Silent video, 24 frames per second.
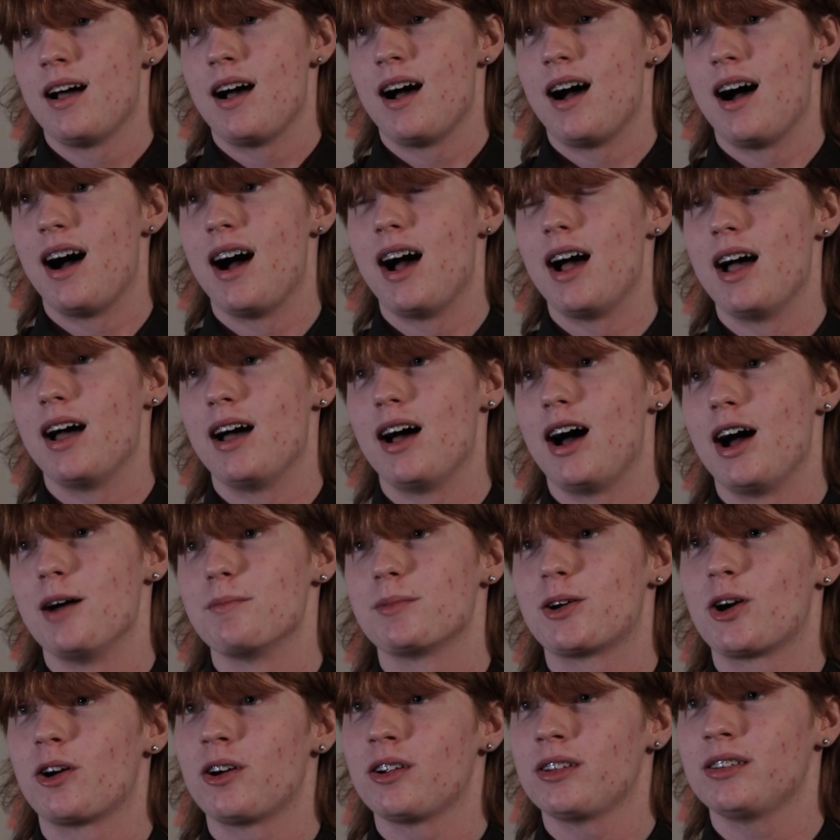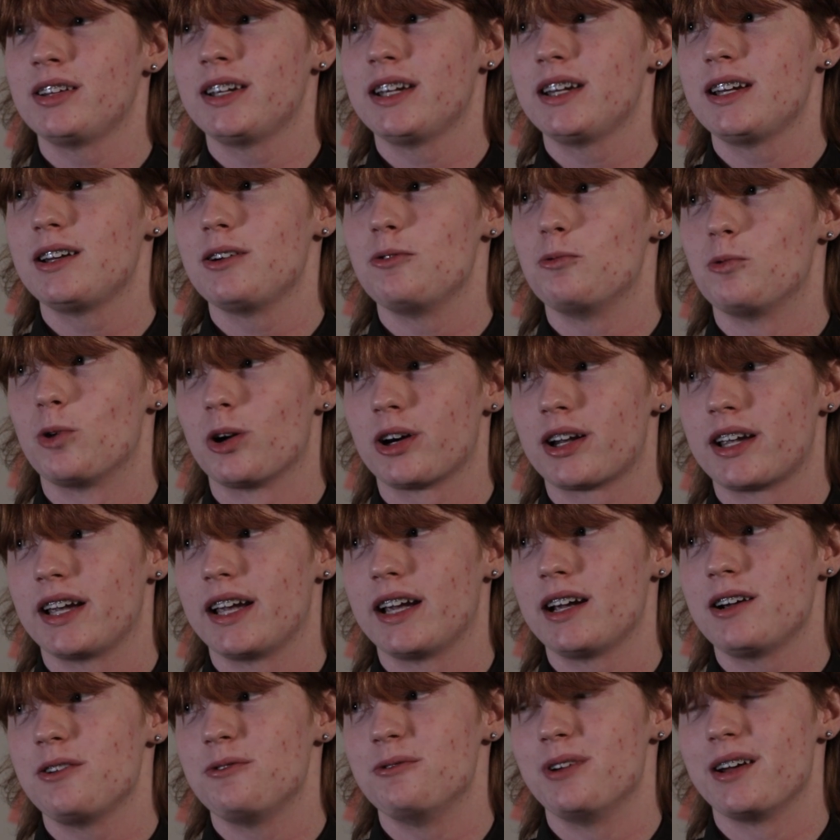I'm currently
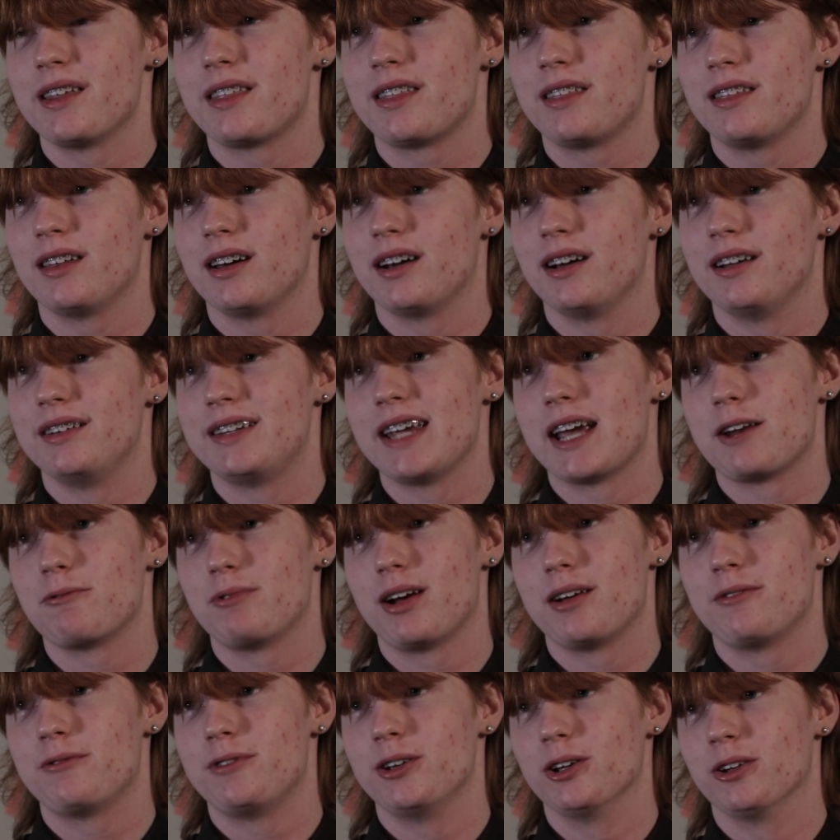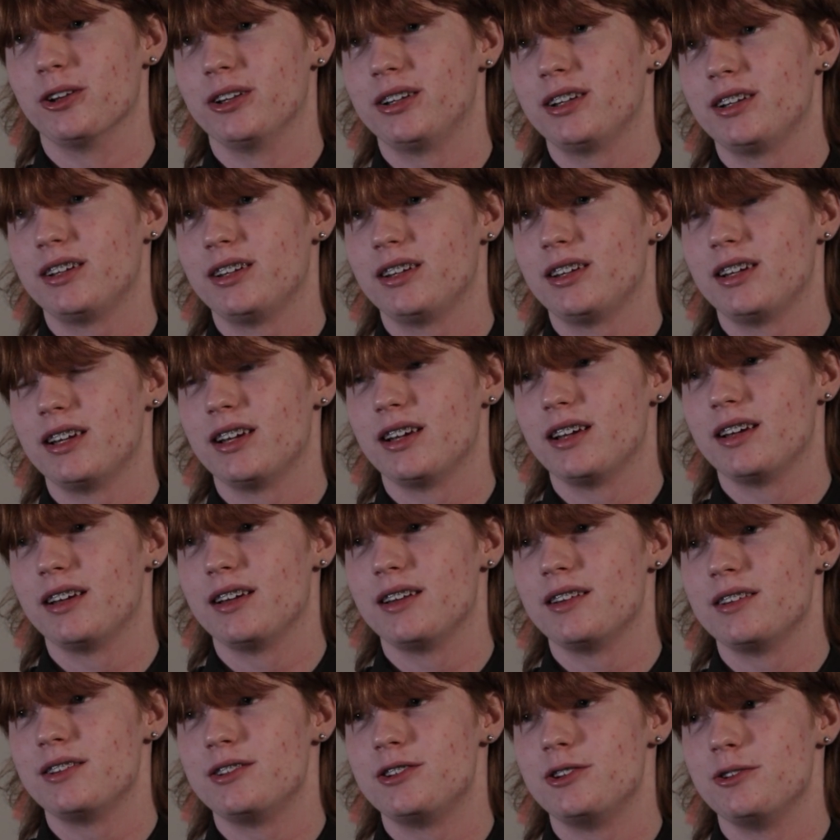working with Dan Redfield,
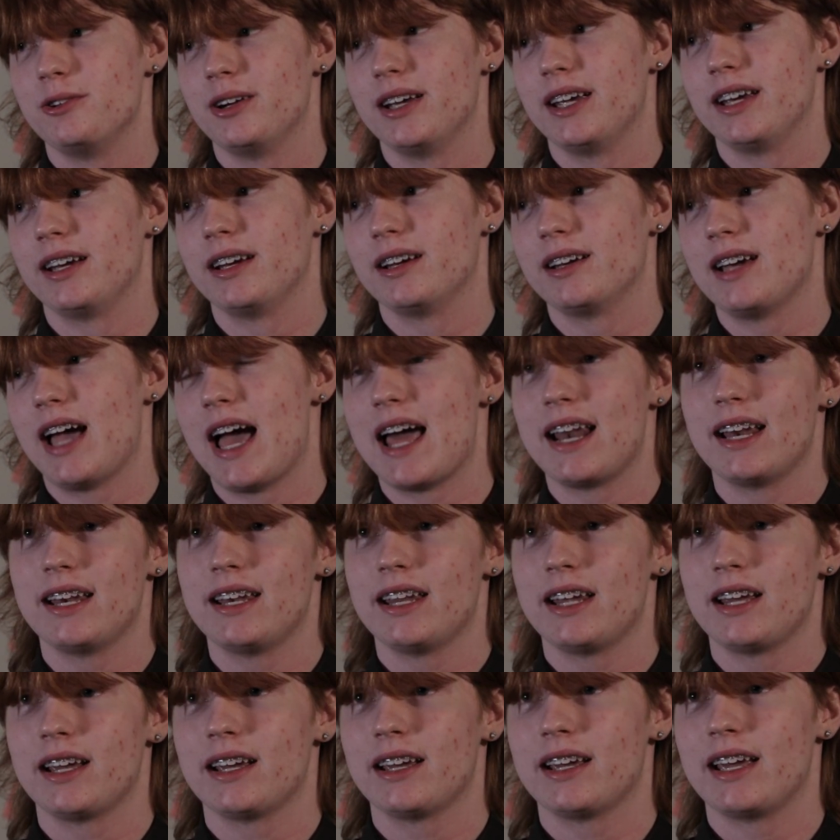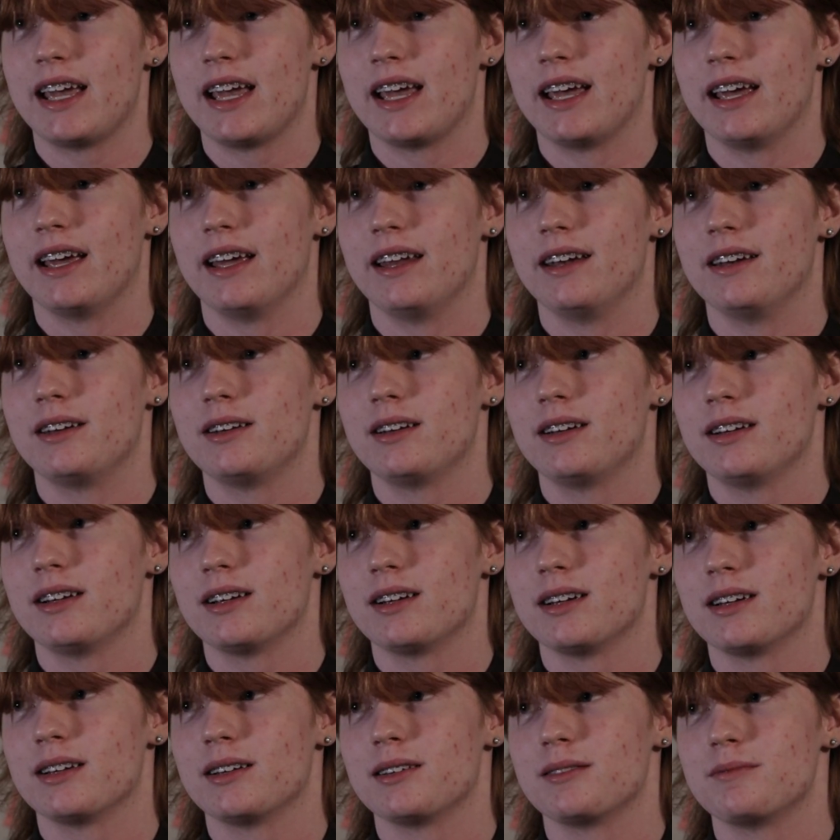doing editing and
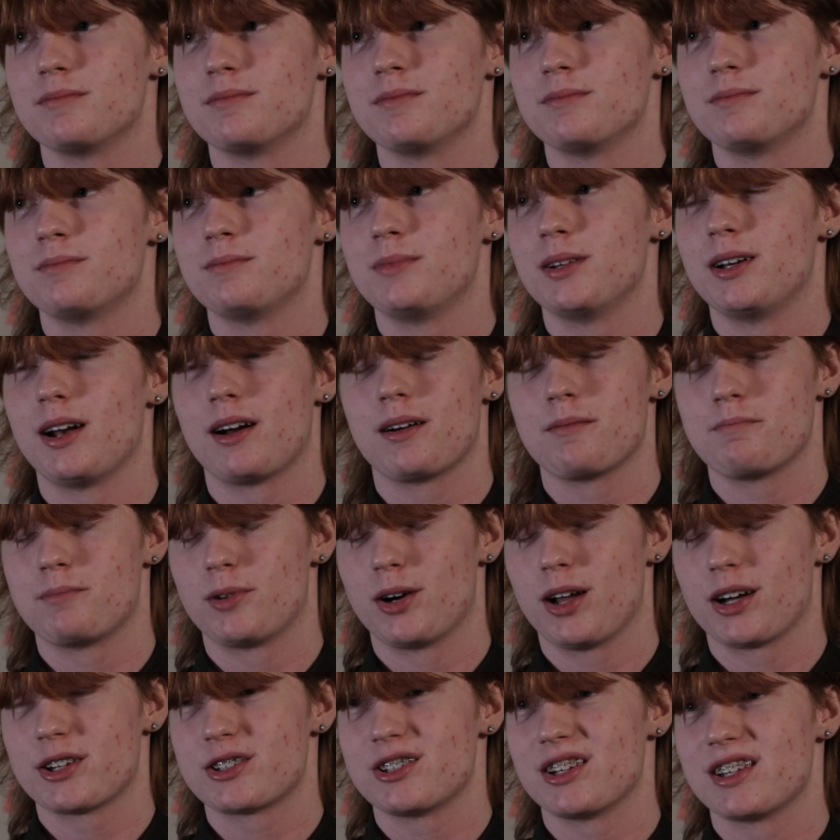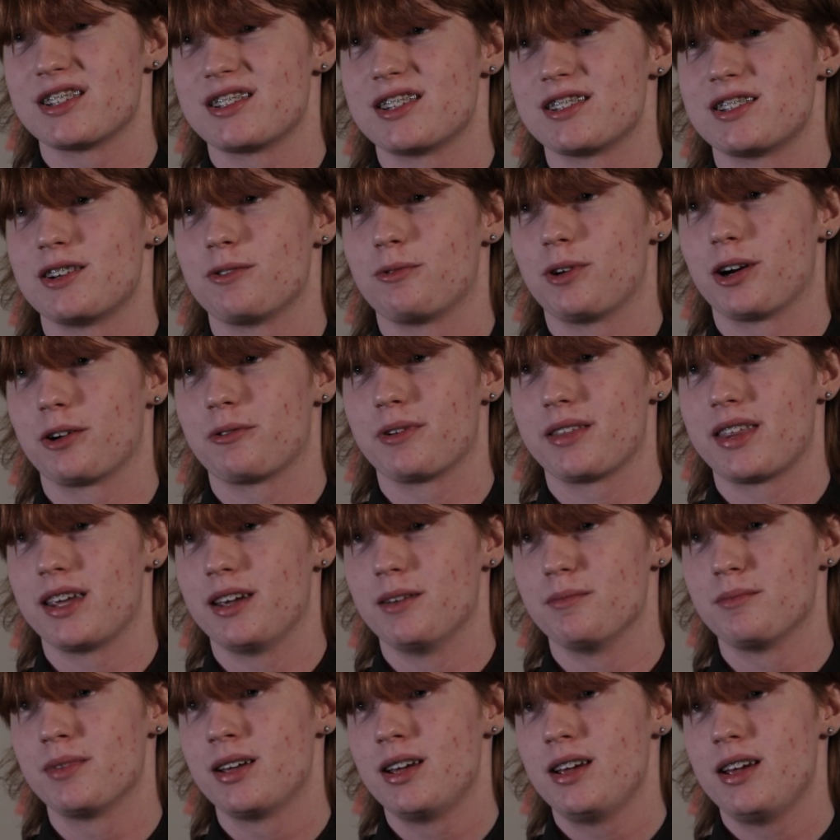production assistant work with
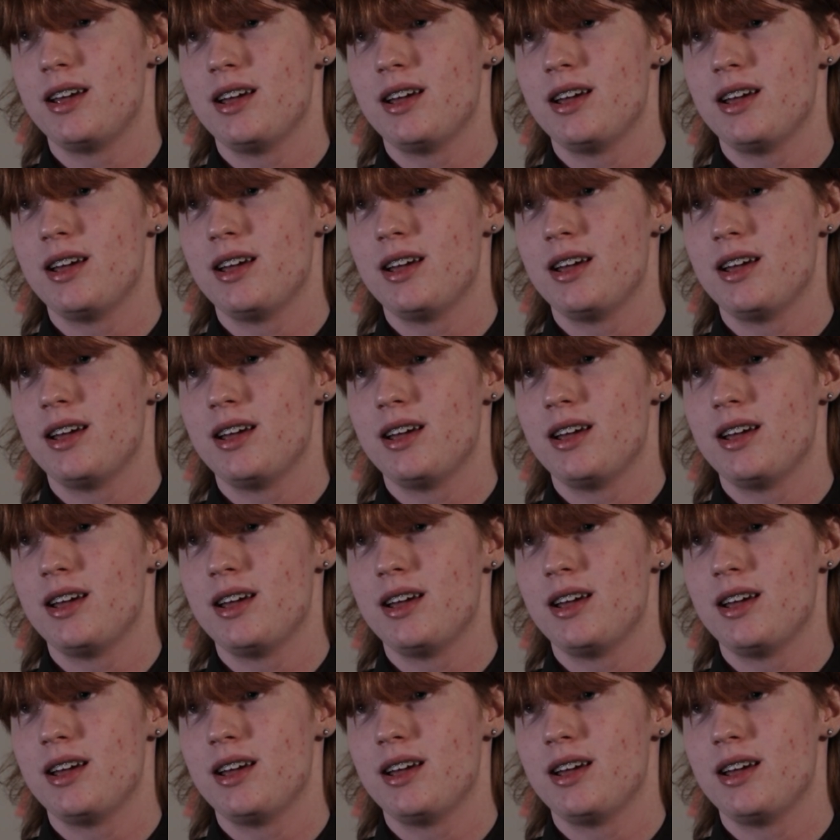him.